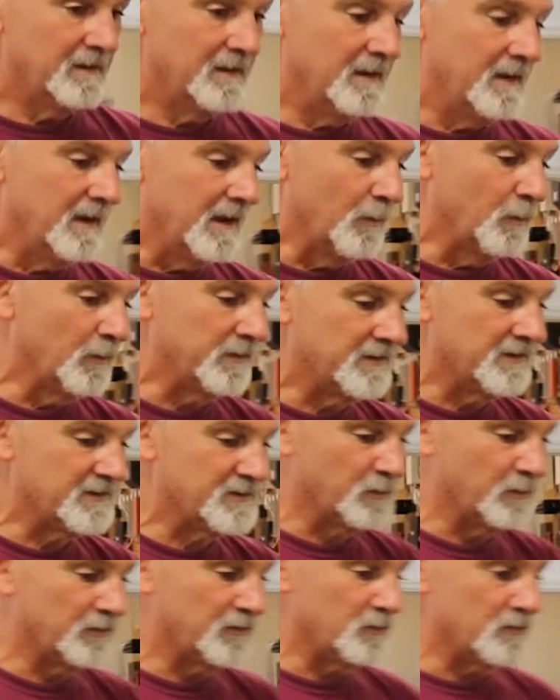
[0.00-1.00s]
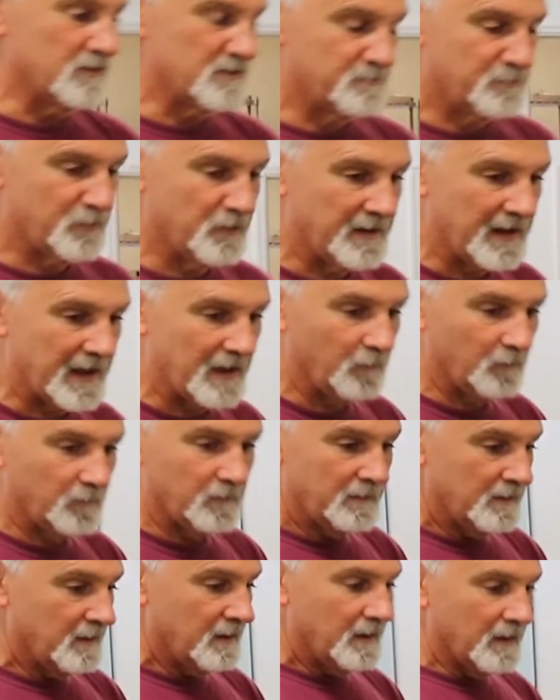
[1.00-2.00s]
And what this will do is print out
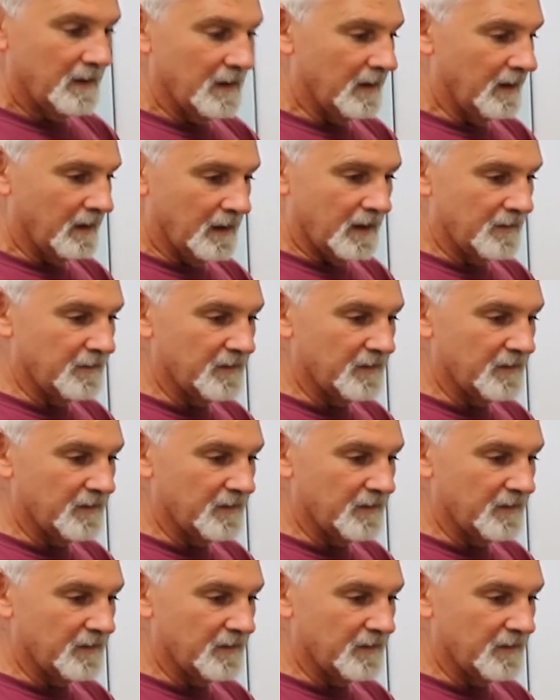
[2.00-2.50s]
a